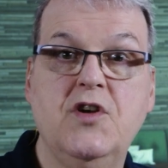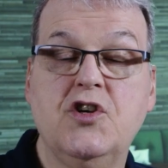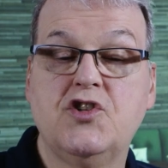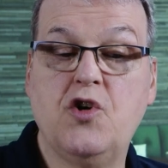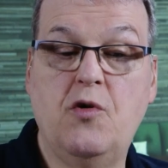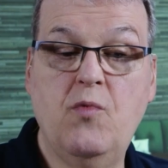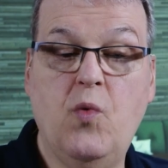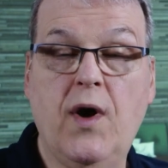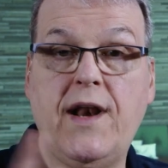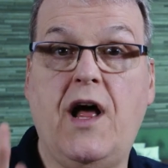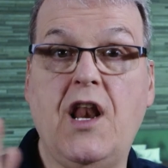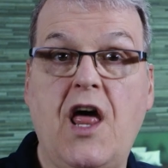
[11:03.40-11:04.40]
So
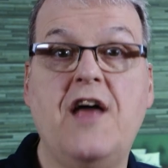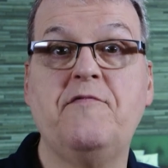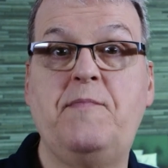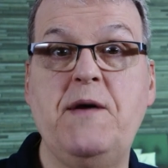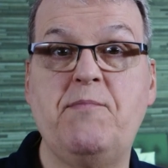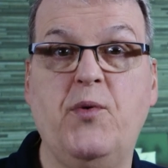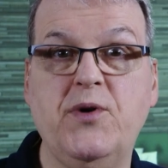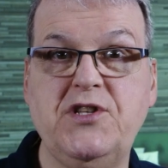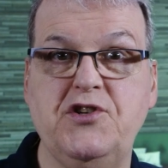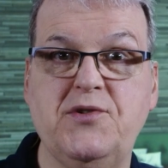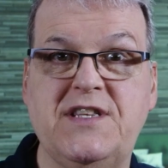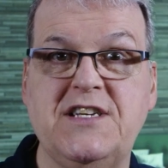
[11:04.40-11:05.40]
what a lot of people will
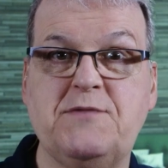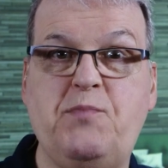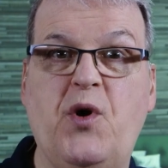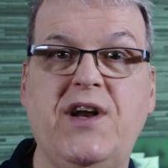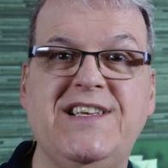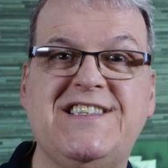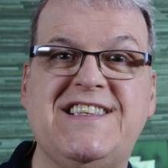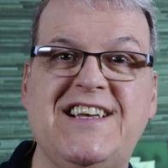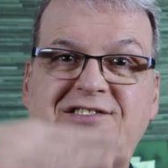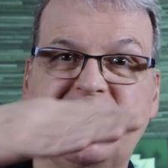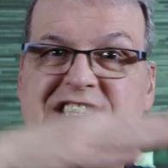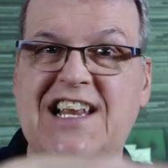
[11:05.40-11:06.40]
do at this point is
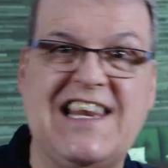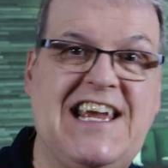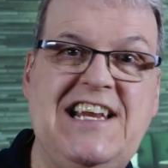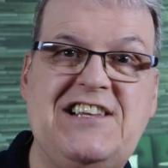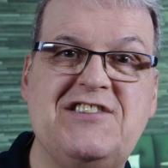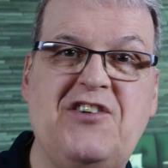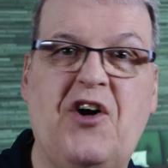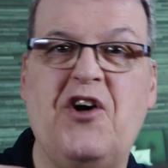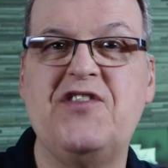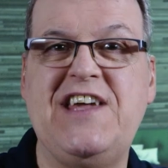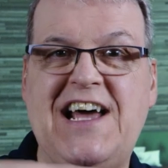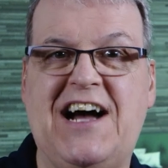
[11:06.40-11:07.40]
they'll delete
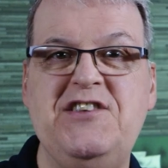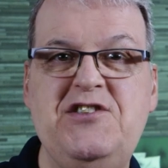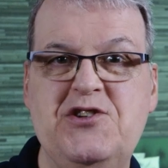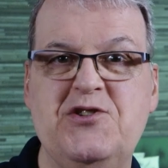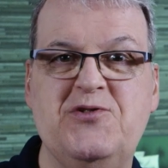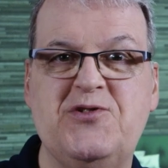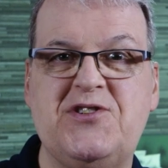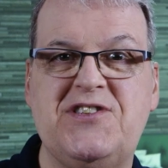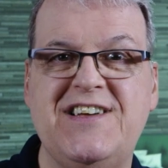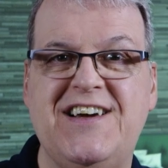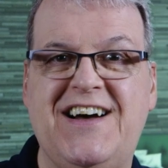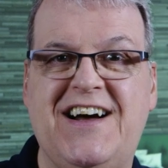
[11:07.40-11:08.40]
all the
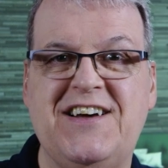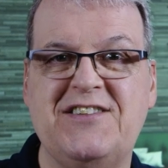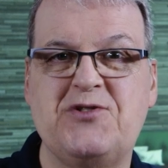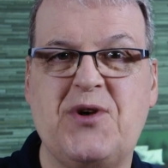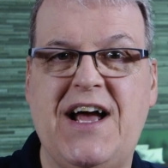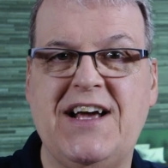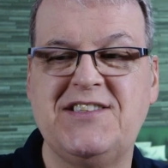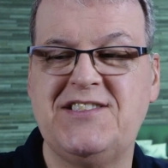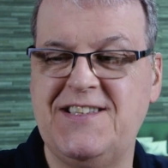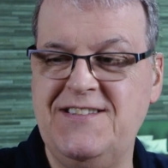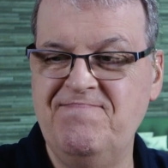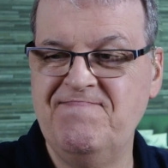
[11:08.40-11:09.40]
unused
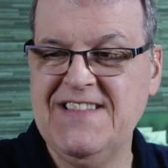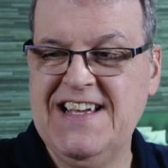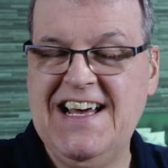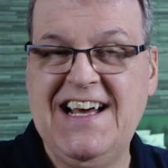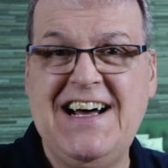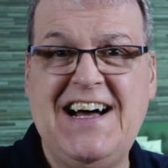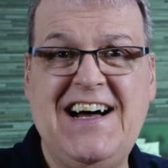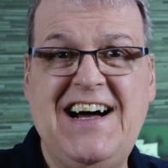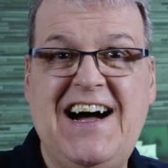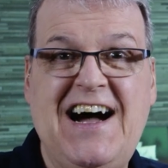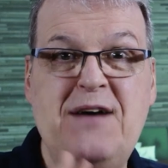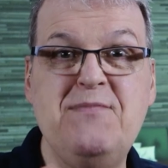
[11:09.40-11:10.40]
tracks.
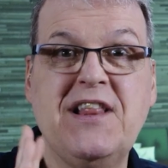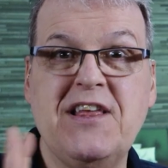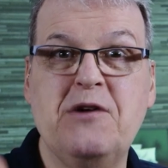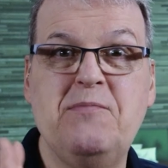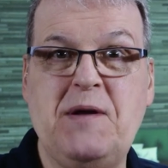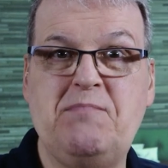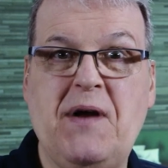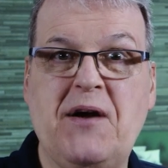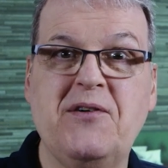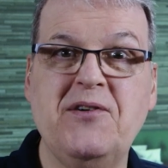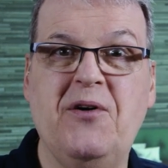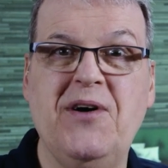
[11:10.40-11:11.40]
I'm a little bit
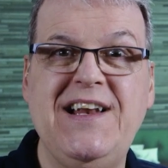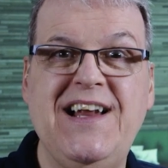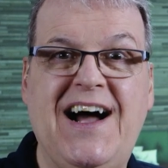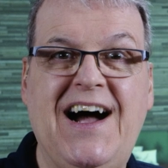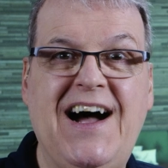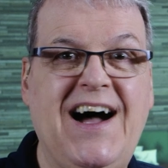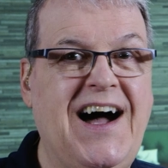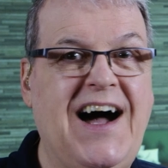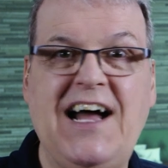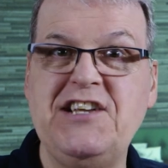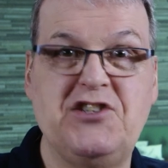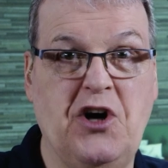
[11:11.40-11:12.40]
paranoid.
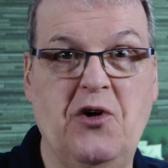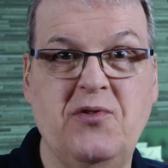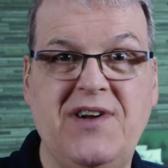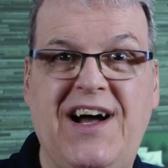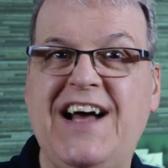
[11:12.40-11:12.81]
I don't.